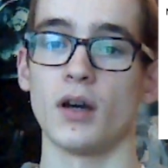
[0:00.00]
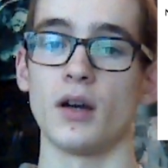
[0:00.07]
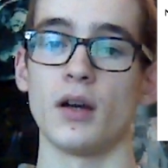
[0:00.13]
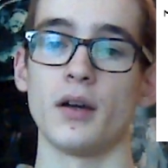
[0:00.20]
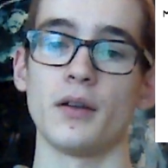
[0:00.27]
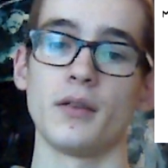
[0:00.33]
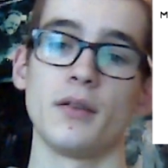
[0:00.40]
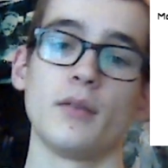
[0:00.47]

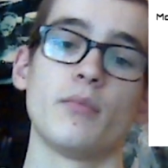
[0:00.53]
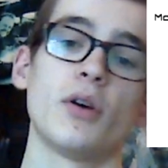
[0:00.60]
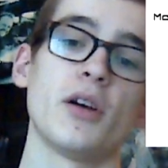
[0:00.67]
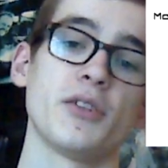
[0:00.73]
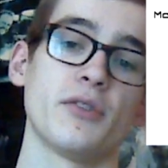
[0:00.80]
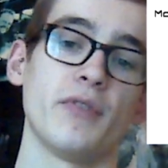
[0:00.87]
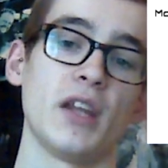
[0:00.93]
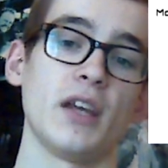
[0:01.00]

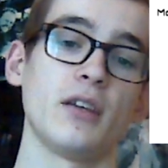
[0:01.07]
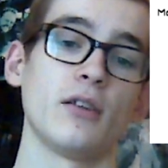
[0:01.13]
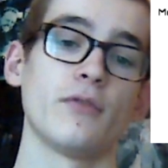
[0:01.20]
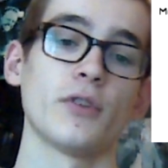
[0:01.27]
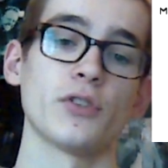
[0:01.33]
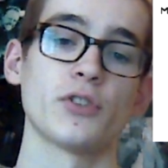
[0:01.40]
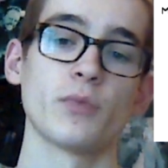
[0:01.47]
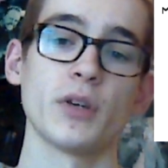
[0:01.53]
positive and
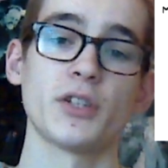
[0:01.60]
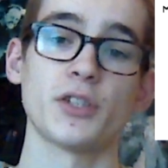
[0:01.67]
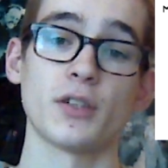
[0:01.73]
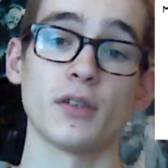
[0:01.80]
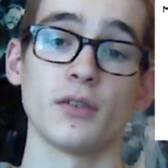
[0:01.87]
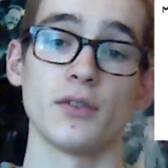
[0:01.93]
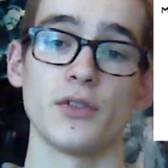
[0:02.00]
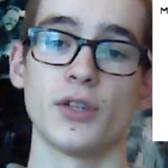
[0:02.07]
negative are
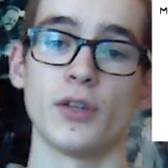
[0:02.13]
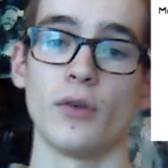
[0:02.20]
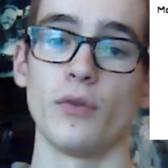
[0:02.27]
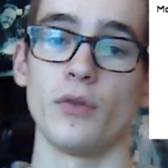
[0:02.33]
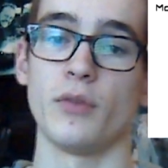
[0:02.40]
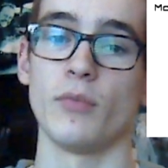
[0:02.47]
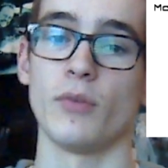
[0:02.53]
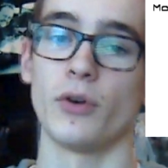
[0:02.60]
switched,
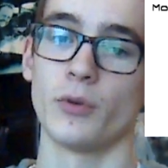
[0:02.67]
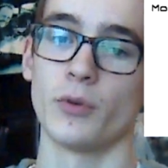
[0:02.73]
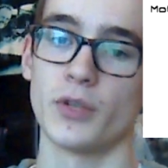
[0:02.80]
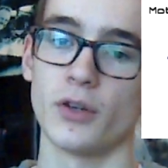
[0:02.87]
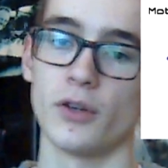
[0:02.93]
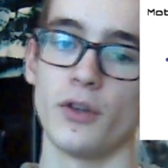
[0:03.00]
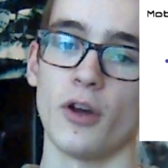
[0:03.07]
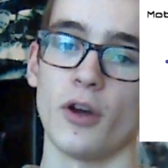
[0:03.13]
so the
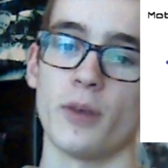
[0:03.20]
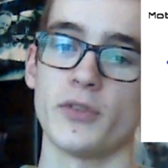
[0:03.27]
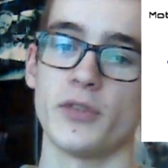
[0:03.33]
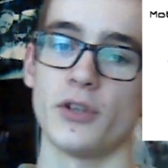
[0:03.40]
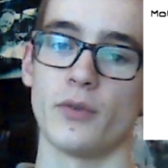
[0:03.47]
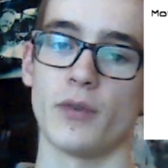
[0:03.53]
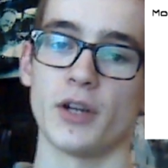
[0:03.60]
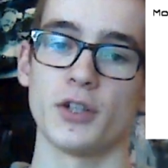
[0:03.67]
motor would turn the
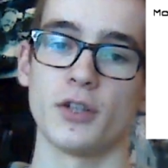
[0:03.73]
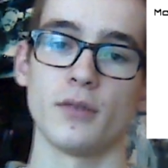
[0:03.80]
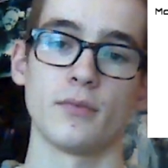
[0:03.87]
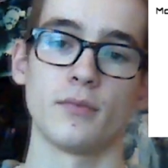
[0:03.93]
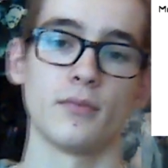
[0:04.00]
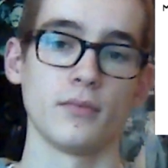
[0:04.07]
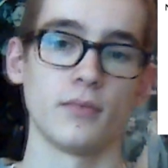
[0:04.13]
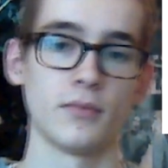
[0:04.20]
opposite
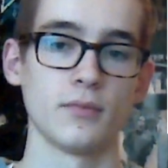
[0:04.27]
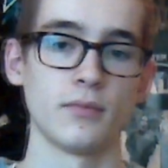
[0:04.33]
direction.